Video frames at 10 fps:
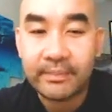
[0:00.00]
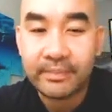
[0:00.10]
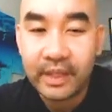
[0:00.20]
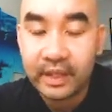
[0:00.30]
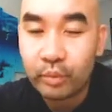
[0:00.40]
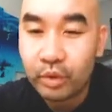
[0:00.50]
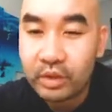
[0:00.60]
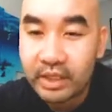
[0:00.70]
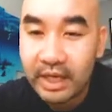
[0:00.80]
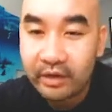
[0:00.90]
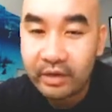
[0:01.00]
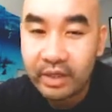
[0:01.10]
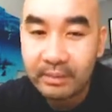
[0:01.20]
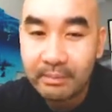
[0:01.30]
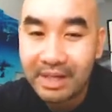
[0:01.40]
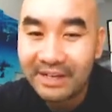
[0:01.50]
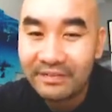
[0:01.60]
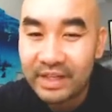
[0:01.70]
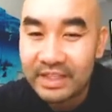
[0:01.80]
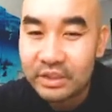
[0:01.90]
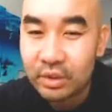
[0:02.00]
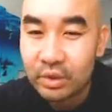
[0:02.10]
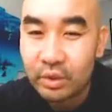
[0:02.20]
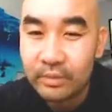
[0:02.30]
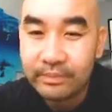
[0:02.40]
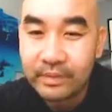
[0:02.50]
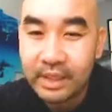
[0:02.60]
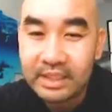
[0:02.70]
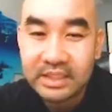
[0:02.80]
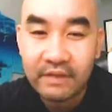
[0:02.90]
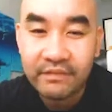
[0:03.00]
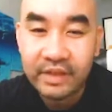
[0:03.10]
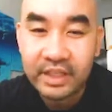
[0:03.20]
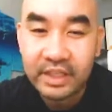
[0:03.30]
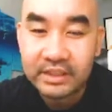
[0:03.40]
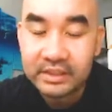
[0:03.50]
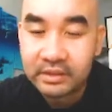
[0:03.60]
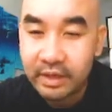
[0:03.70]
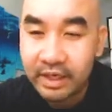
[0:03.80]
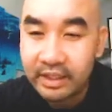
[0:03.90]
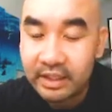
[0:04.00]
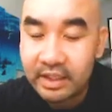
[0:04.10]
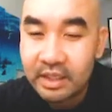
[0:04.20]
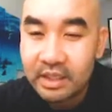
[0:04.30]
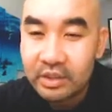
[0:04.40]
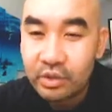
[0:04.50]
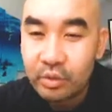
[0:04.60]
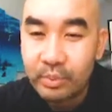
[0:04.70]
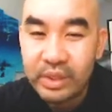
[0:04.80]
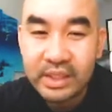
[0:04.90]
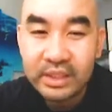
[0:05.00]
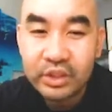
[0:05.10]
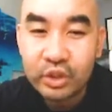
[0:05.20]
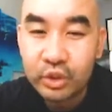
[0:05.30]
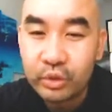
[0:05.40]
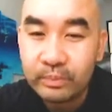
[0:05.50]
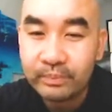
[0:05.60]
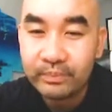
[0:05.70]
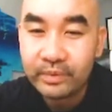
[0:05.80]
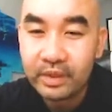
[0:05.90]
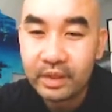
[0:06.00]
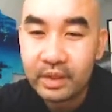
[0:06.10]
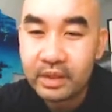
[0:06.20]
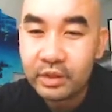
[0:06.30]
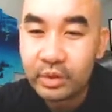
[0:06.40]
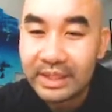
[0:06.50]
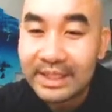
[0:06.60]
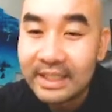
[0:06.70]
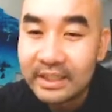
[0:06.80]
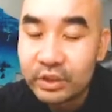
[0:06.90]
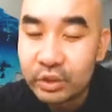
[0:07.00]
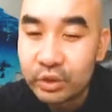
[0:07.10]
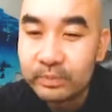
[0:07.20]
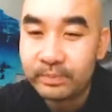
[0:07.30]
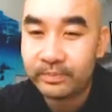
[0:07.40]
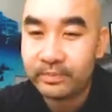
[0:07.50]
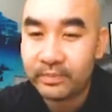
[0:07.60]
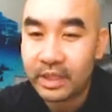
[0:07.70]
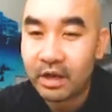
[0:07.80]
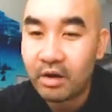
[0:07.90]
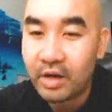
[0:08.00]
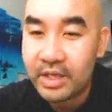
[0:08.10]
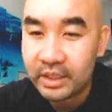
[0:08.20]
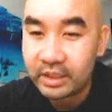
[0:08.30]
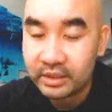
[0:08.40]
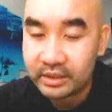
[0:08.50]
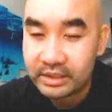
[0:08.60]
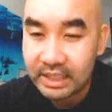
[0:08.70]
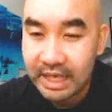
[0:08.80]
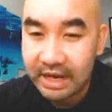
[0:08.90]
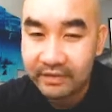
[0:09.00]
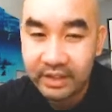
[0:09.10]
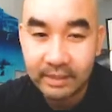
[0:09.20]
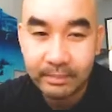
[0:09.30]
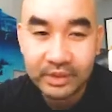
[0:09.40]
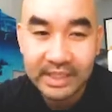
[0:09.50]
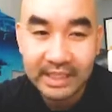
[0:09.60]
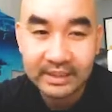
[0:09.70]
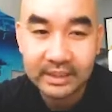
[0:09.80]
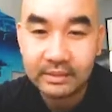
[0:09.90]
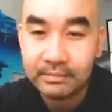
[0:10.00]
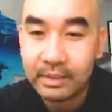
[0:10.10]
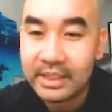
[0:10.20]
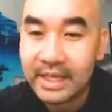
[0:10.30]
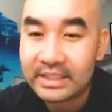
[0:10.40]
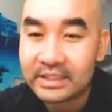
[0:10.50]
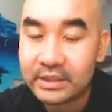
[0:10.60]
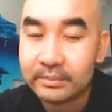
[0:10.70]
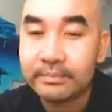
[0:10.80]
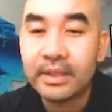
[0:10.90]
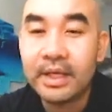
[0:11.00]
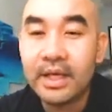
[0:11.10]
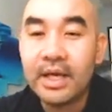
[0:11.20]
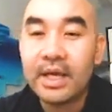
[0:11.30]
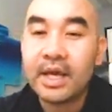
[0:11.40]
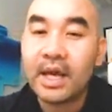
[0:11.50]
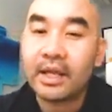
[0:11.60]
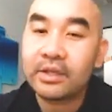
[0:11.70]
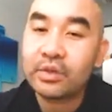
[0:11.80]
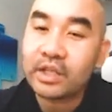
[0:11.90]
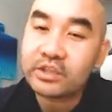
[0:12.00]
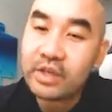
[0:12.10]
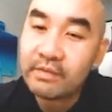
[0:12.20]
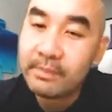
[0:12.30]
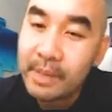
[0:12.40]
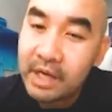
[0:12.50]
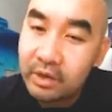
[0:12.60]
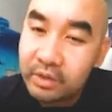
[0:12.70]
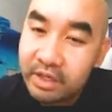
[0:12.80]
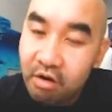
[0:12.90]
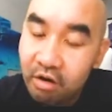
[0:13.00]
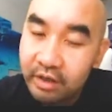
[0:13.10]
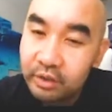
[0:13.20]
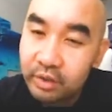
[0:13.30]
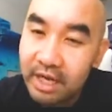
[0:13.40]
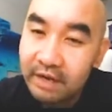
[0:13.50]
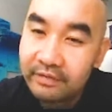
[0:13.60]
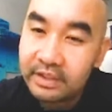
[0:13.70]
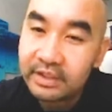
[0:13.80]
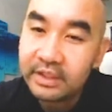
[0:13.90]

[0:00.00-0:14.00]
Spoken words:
it will carry like blood vessel, esophagus, right? Your breathing tube, your eating tube, they're all here. This is the cavity that protected, mediastinum. And then you also have a pericardial cavity.